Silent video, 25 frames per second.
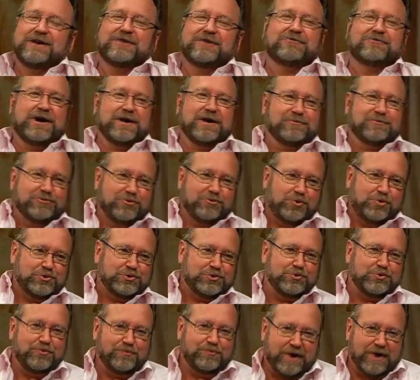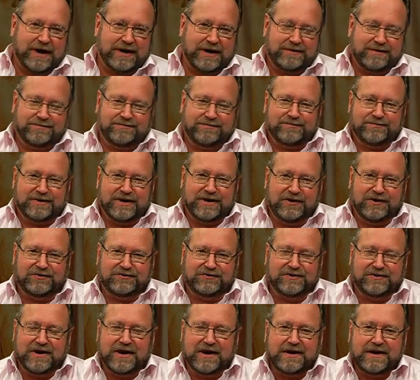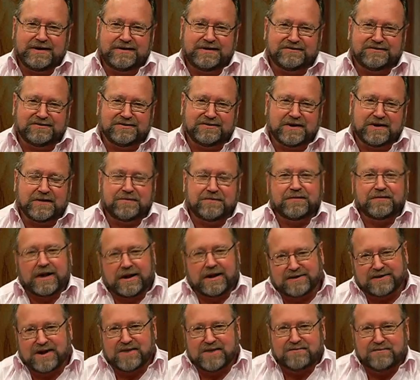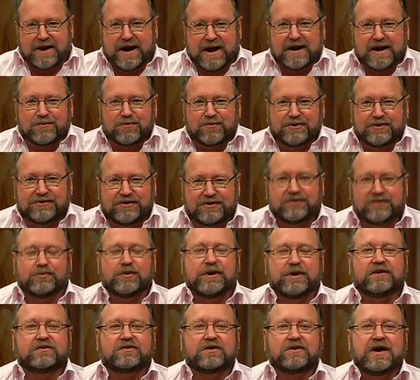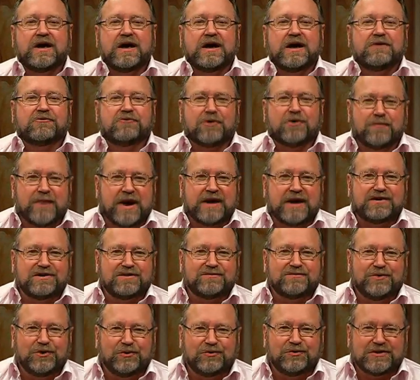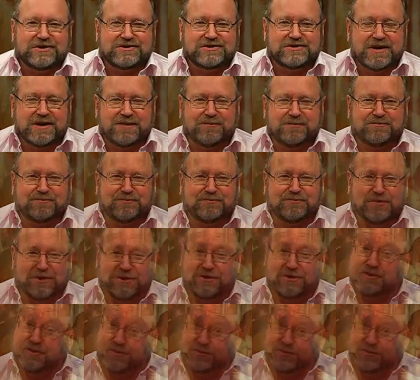Graham Crawshaw, my guest today, and I'll come back with this week's romantic music gem in